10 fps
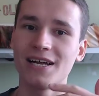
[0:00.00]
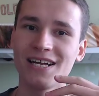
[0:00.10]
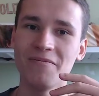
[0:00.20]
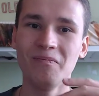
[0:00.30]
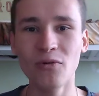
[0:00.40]

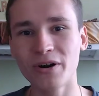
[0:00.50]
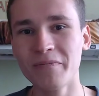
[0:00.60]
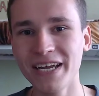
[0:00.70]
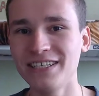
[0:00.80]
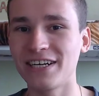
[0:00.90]
more
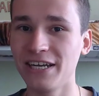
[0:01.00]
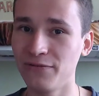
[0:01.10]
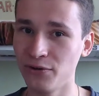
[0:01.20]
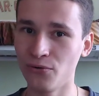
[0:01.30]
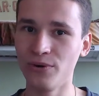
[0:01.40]
better if
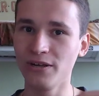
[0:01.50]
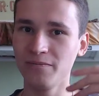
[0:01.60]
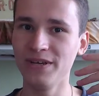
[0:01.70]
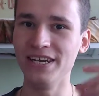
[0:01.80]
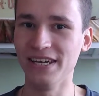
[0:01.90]
you will
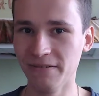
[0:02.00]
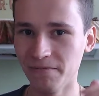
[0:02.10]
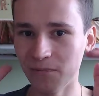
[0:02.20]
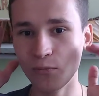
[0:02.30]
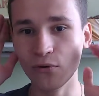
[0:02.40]
be
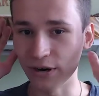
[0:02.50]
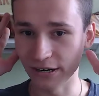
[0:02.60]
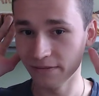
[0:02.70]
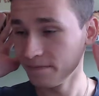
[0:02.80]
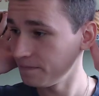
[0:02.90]
more
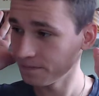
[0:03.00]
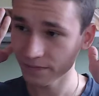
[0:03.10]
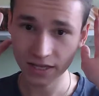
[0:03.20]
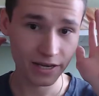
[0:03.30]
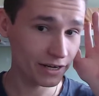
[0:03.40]

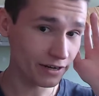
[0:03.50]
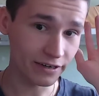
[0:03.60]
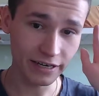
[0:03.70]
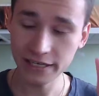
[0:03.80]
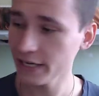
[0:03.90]

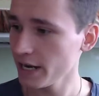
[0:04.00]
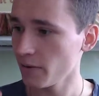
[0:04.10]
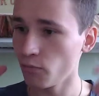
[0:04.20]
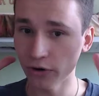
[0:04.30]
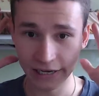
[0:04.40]
hearing,
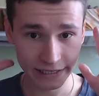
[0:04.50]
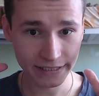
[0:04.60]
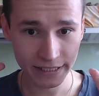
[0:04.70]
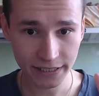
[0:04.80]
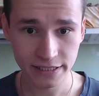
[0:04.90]
more
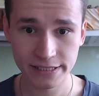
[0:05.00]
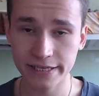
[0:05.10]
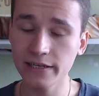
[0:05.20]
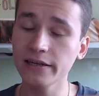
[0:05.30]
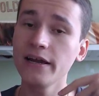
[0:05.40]
listening
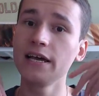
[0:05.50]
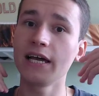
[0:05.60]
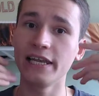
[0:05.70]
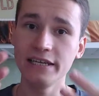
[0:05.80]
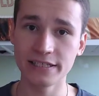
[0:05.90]
skill,
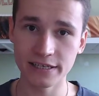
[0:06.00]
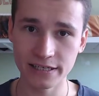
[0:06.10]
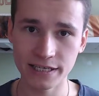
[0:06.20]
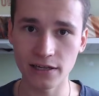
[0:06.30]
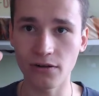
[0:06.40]
listening
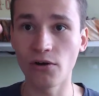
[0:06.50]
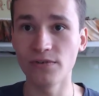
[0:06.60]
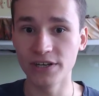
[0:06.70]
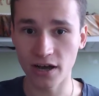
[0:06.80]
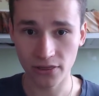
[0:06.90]
skill of
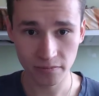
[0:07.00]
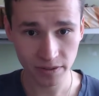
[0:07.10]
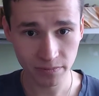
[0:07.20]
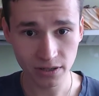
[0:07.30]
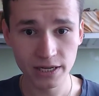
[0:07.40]
another
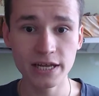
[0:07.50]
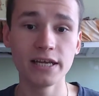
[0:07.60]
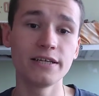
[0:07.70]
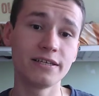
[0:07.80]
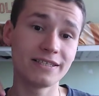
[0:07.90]
people,
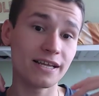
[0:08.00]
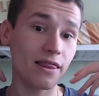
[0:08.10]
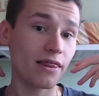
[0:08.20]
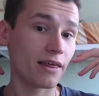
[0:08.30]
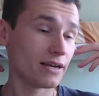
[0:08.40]

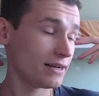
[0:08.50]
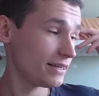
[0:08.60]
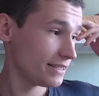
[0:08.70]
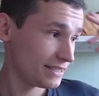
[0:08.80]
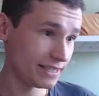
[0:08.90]

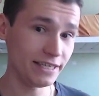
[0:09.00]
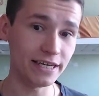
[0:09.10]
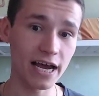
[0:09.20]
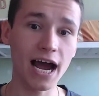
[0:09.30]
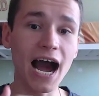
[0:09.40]
see
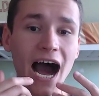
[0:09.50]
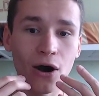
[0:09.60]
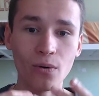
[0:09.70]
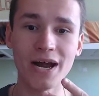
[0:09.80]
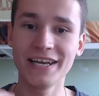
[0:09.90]

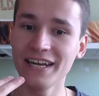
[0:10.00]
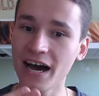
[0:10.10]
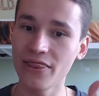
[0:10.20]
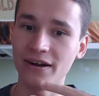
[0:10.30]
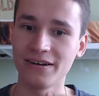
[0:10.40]
how
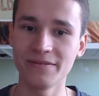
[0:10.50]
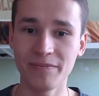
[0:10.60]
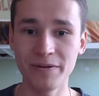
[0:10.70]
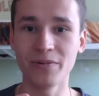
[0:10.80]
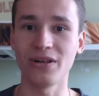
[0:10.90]
another
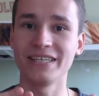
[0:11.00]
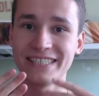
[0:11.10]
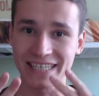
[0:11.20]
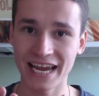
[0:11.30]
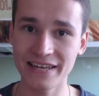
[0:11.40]
people
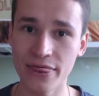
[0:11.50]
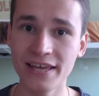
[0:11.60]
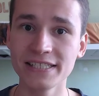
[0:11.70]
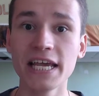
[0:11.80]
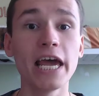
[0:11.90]
said this